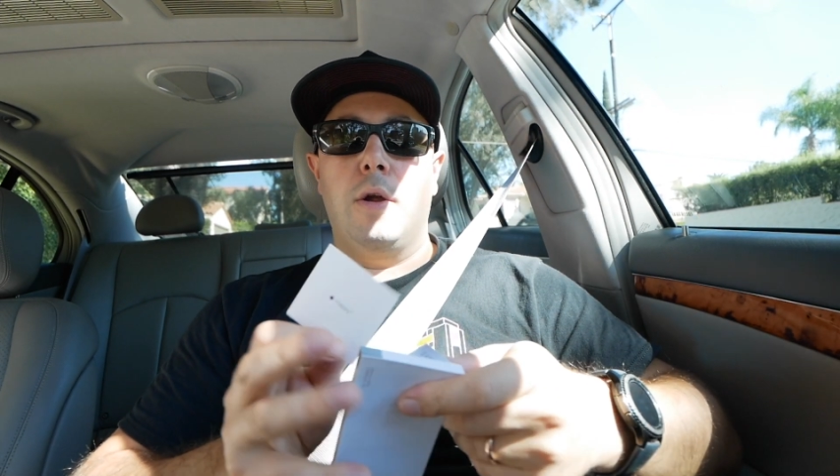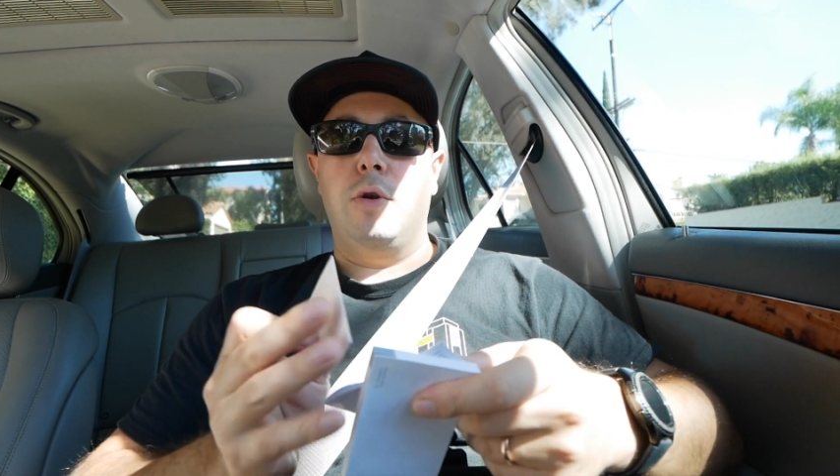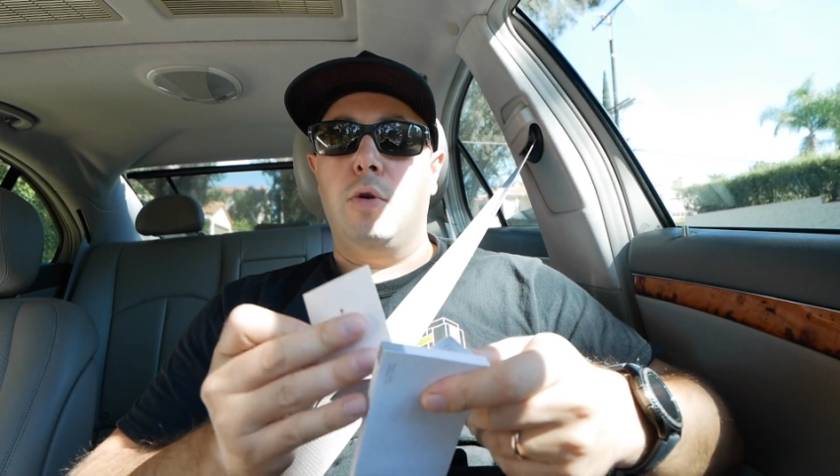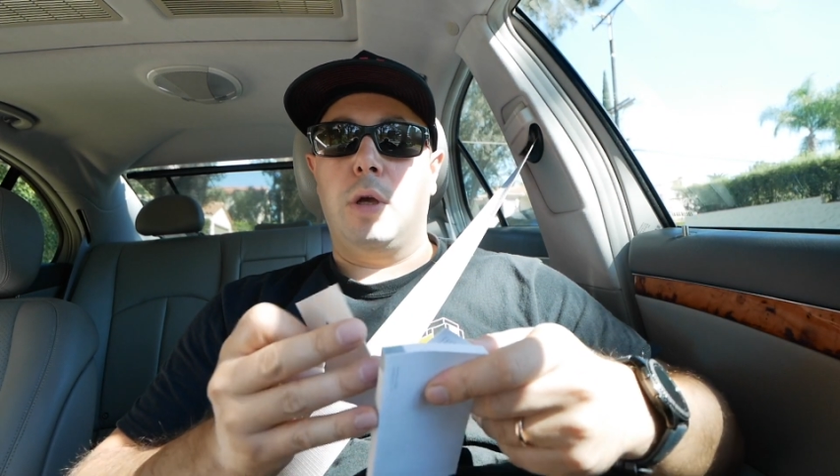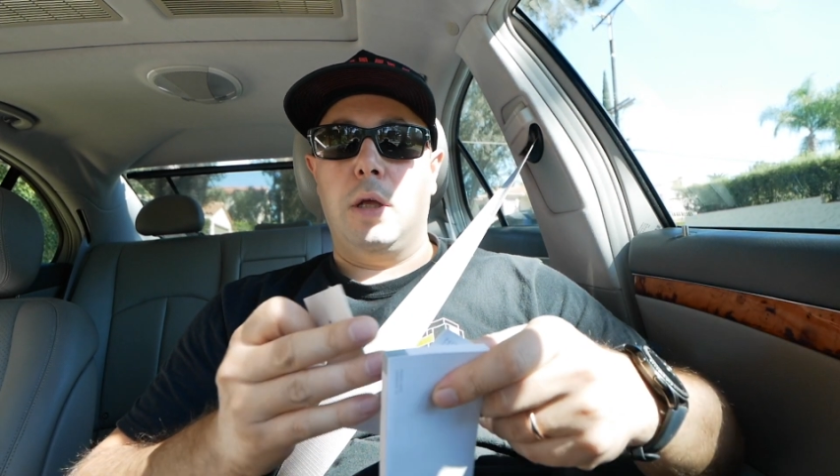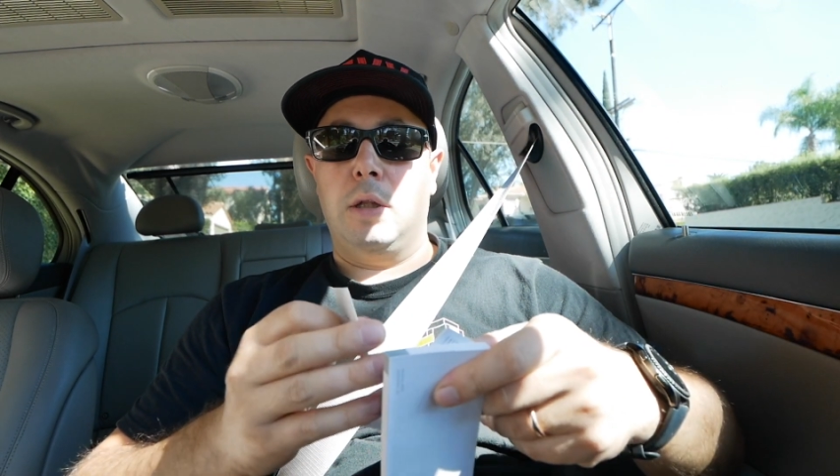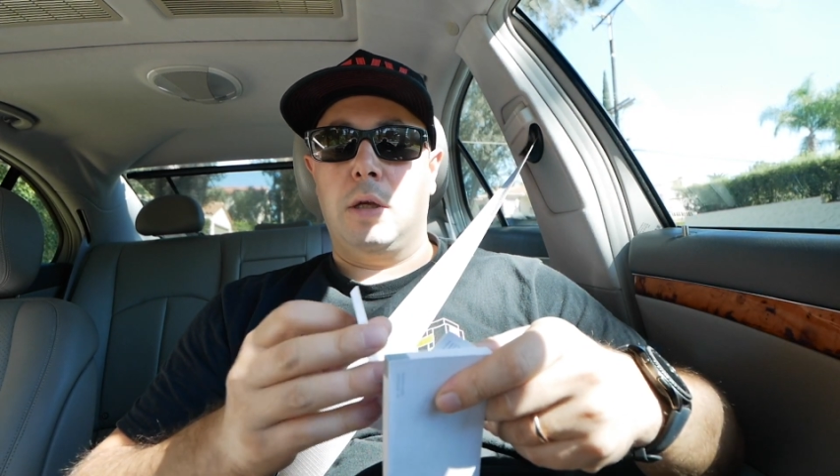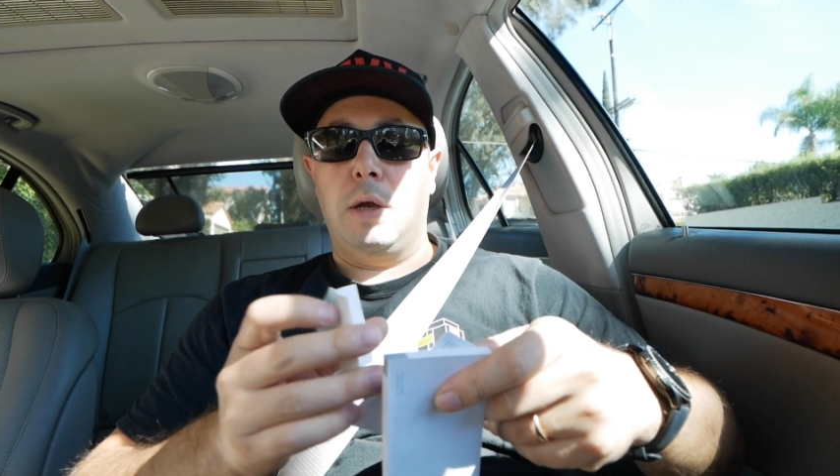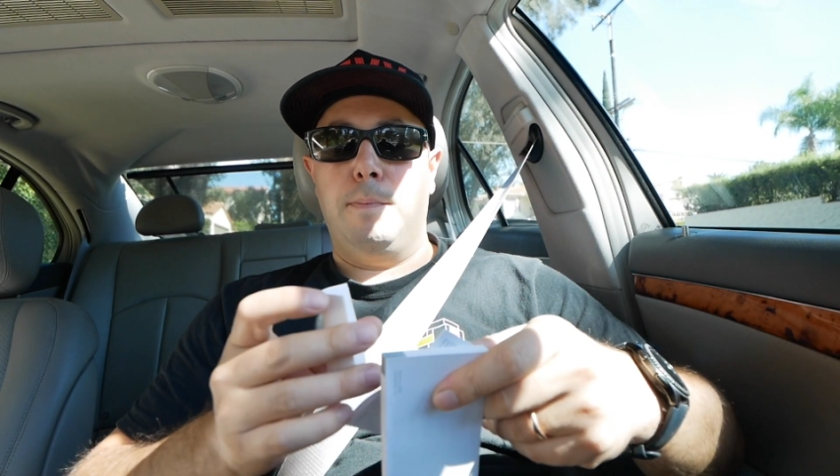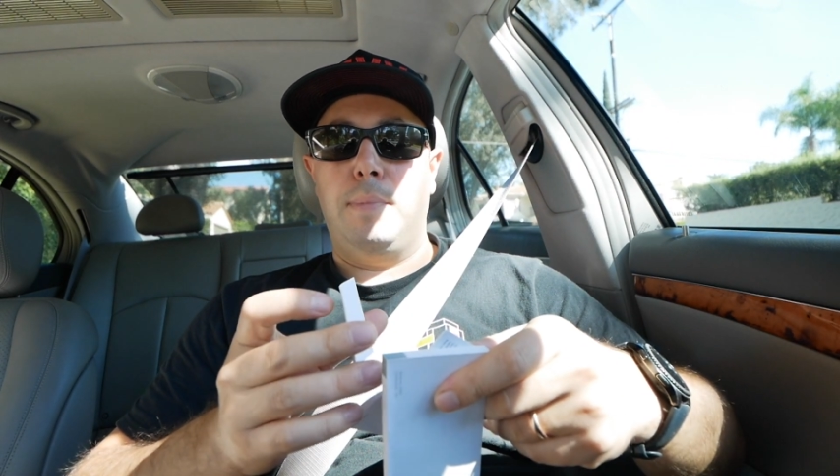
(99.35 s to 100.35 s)
You can
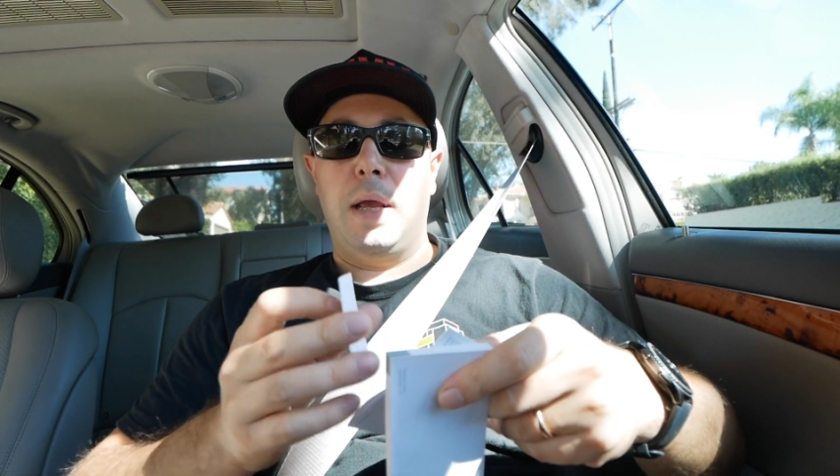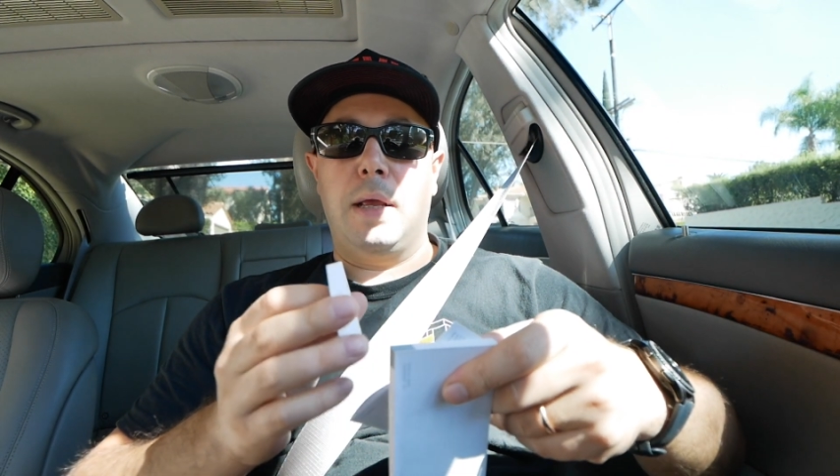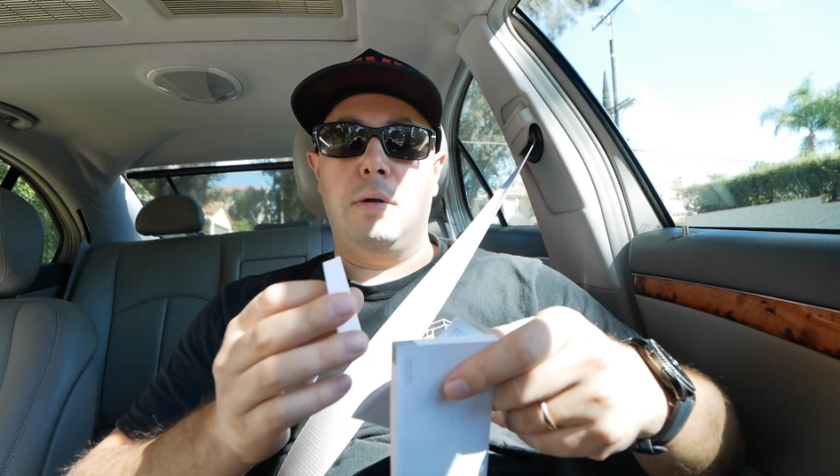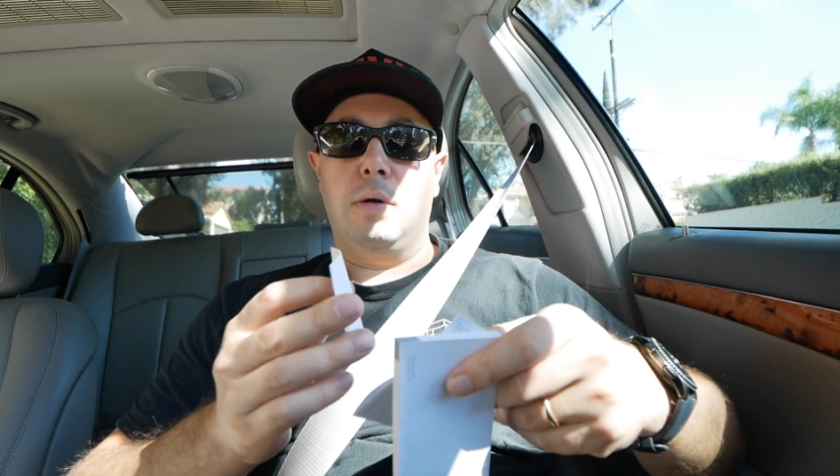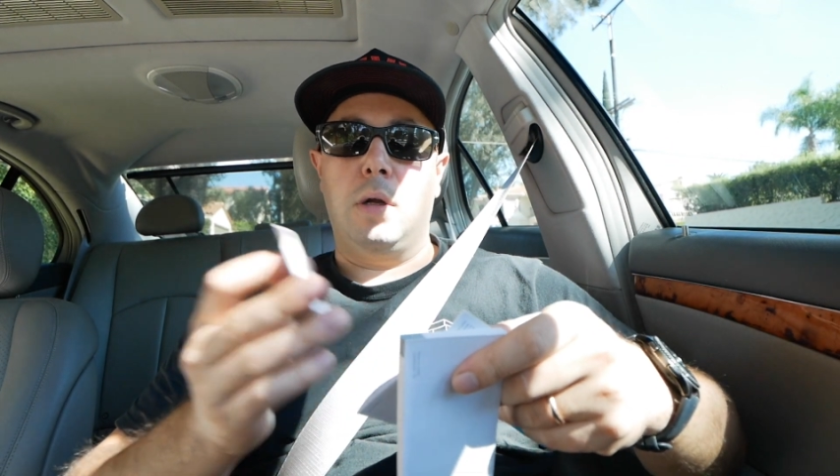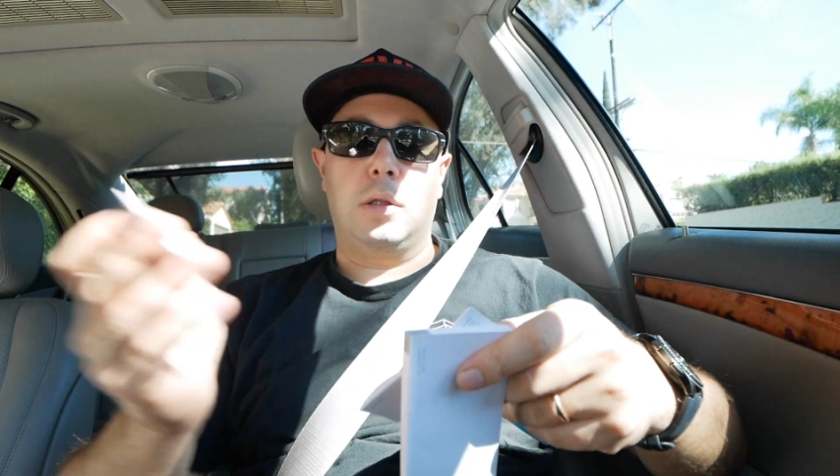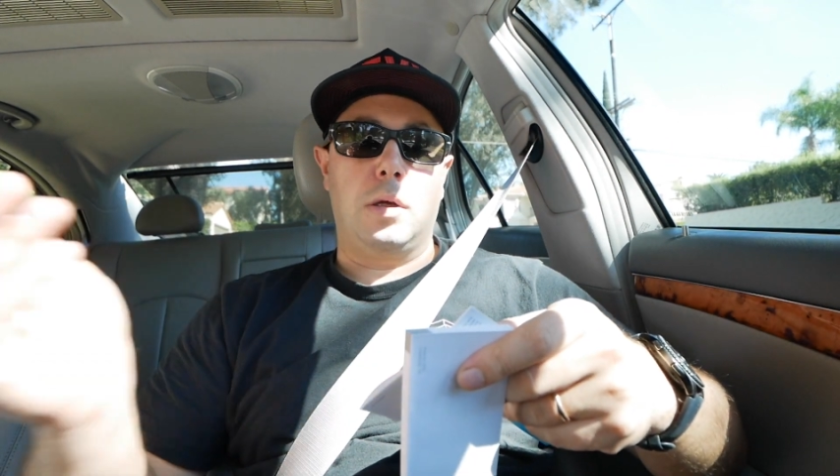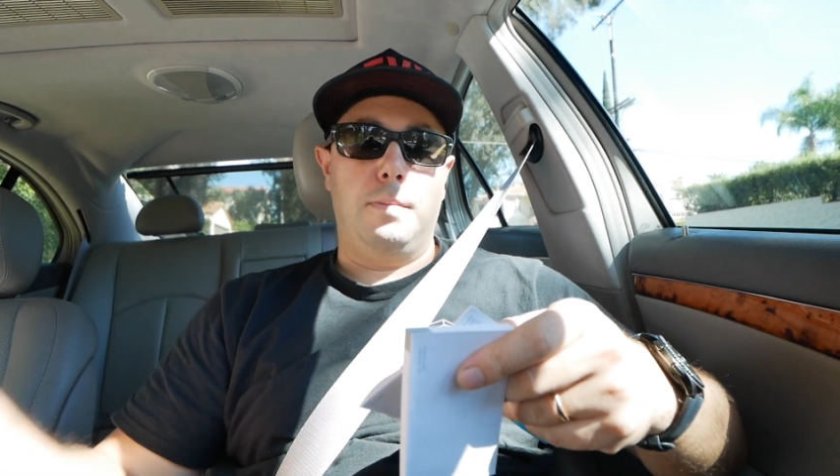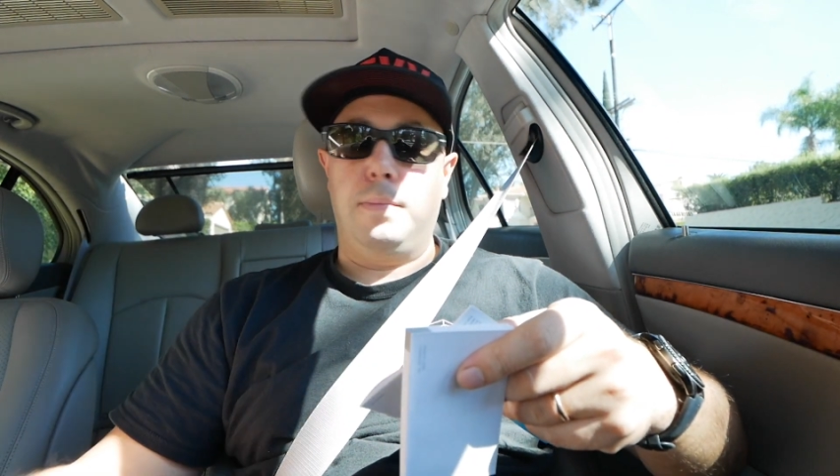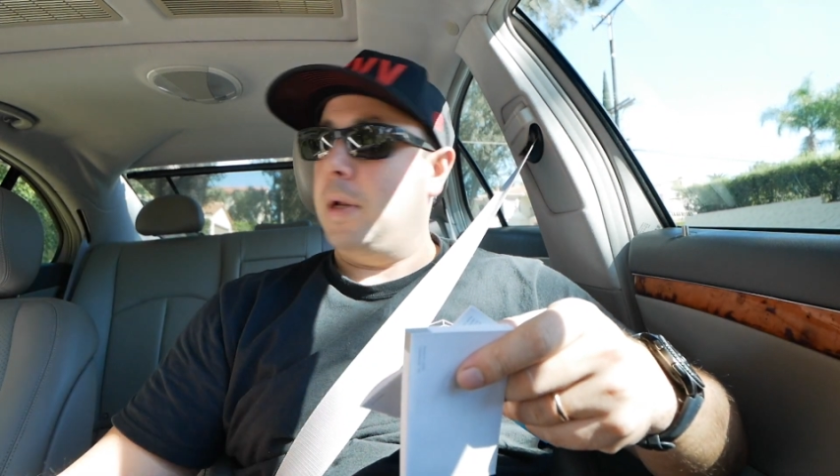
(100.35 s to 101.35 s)
complain or not
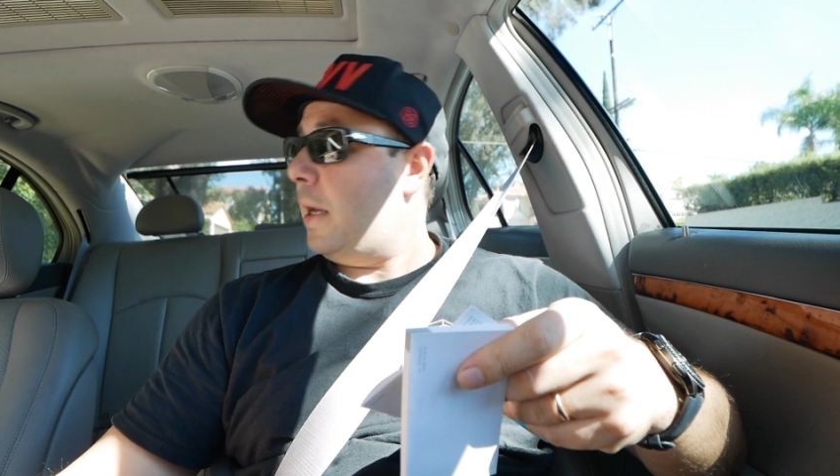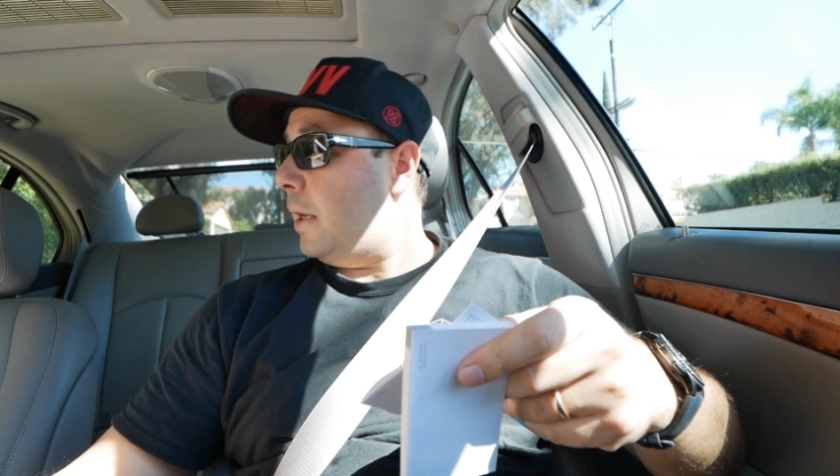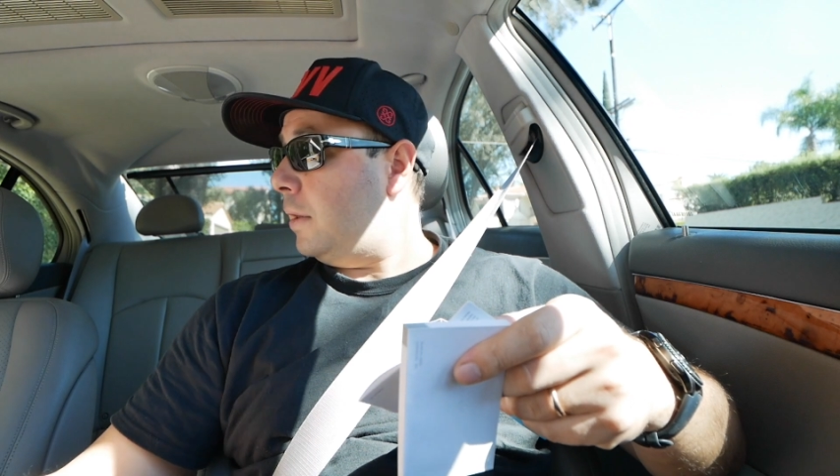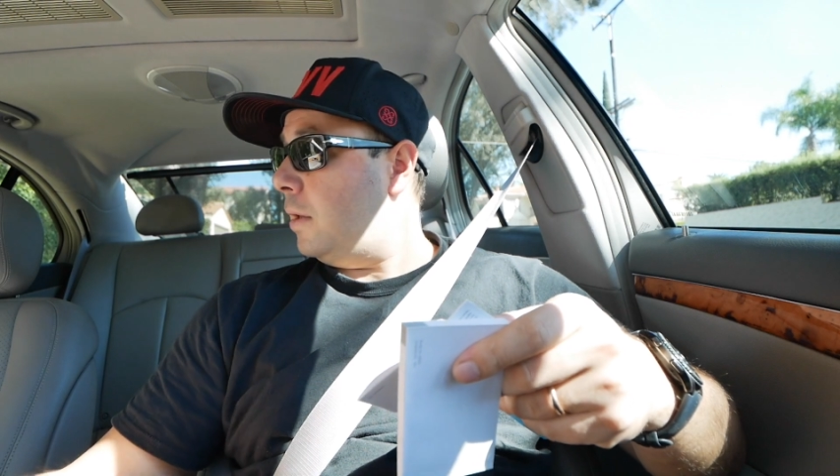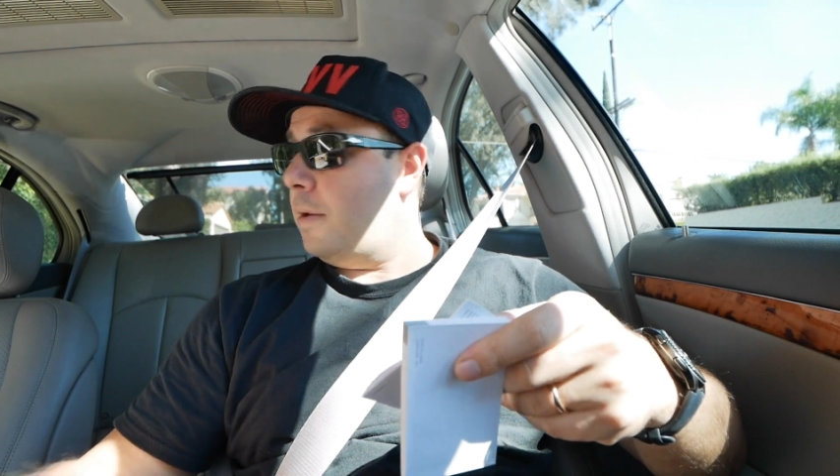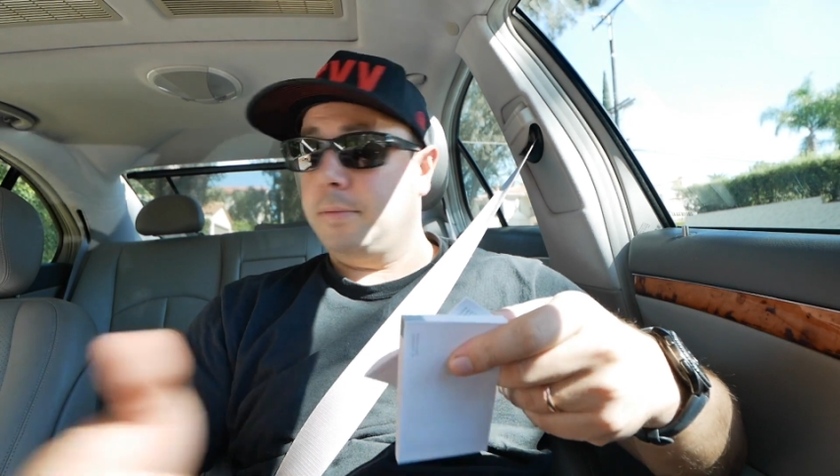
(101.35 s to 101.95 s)
complain.